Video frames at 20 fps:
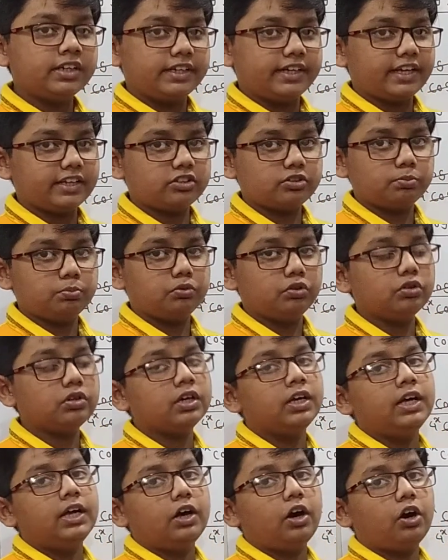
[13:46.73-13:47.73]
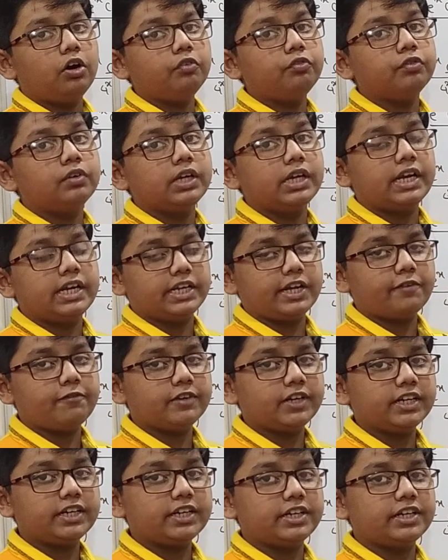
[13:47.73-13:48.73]
textbook of
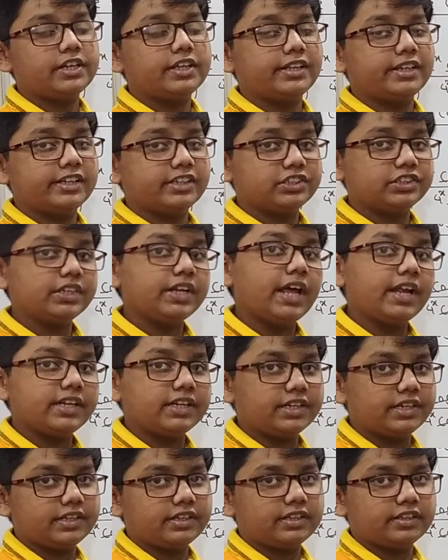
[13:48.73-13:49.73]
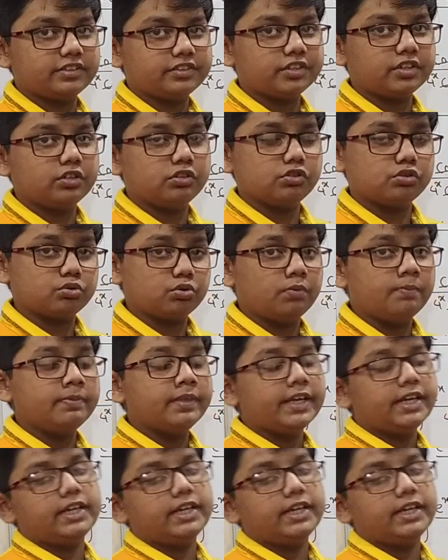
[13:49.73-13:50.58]
indefinite integration and integration also.